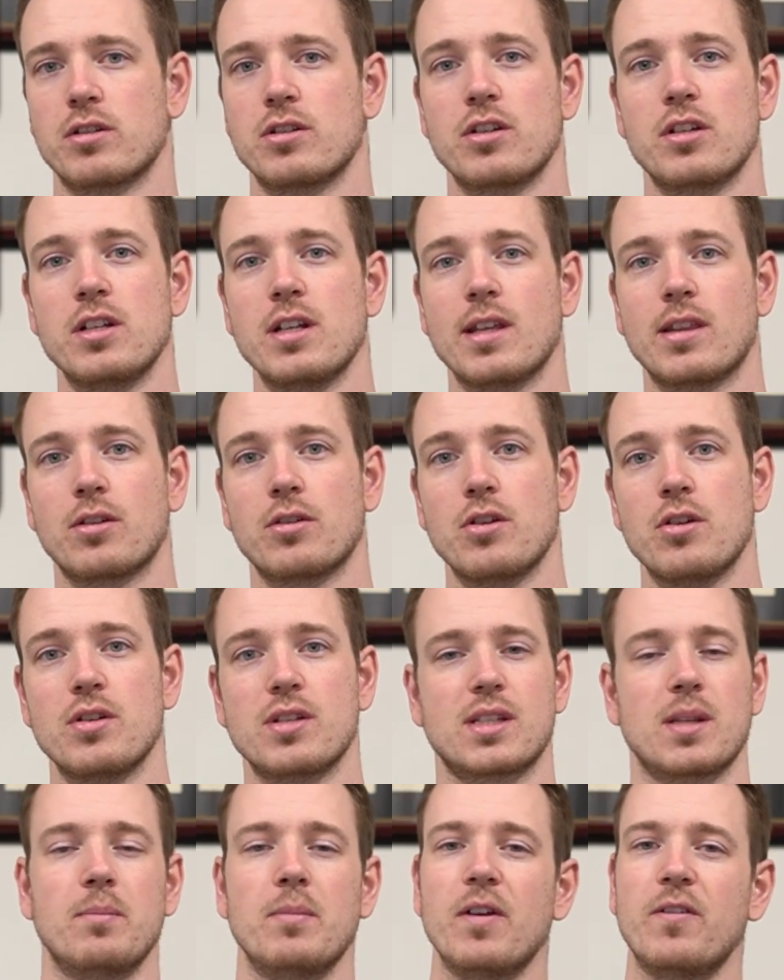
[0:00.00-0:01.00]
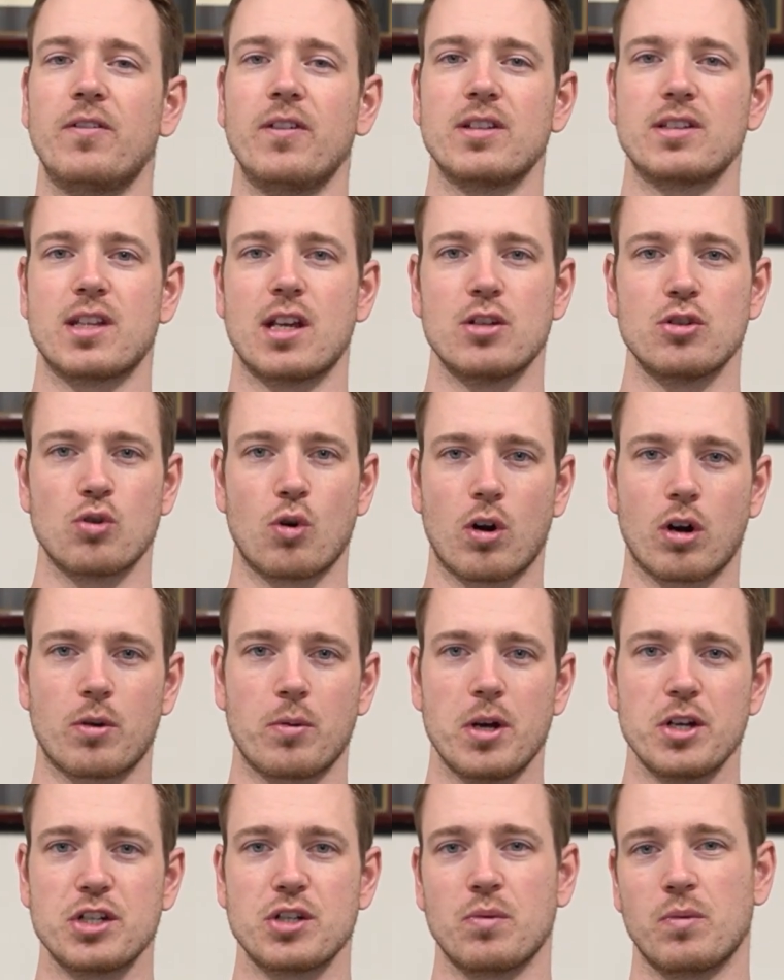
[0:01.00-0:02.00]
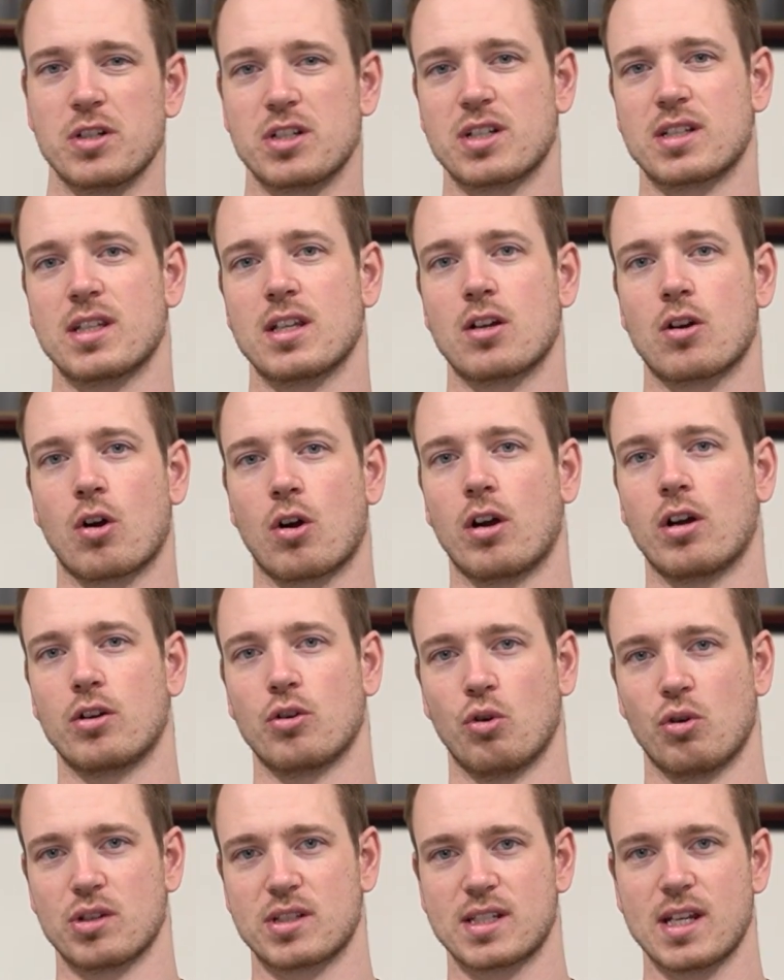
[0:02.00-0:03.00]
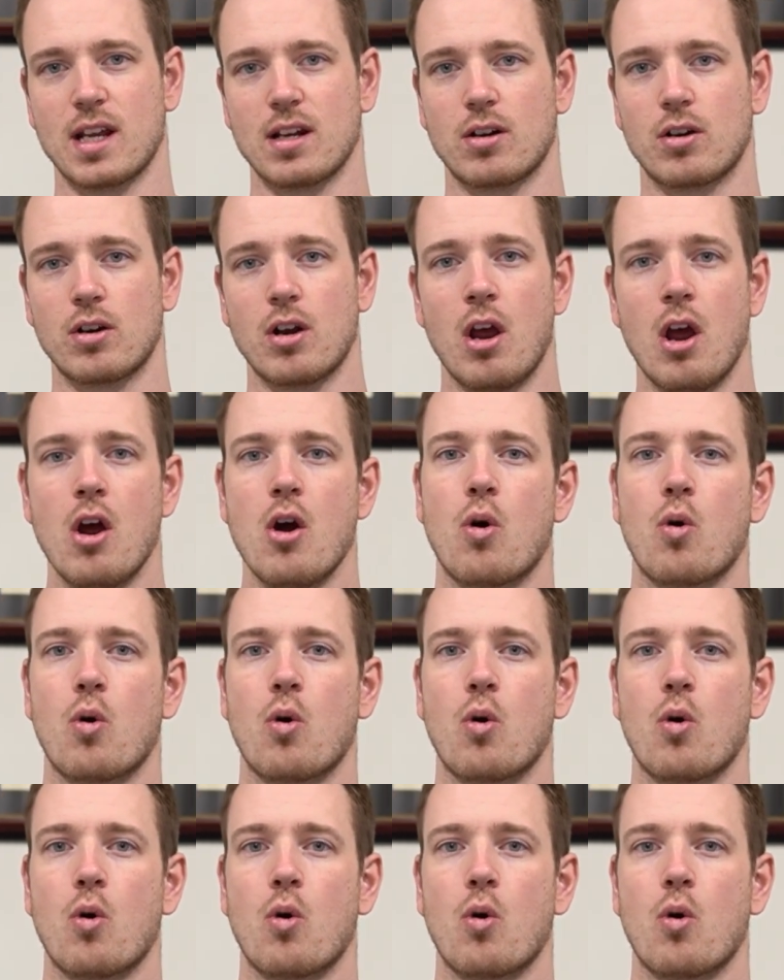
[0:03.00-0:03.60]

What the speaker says: You can either use the Mifflin-St. Jean equation, which is the current gold standard,